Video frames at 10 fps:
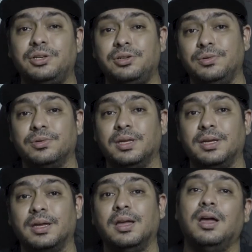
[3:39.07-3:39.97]

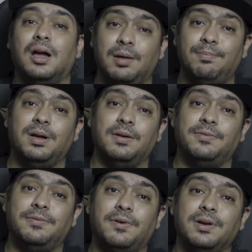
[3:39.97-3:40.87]
shooting above
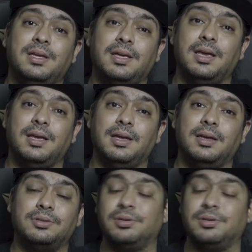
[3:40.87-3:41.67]
4K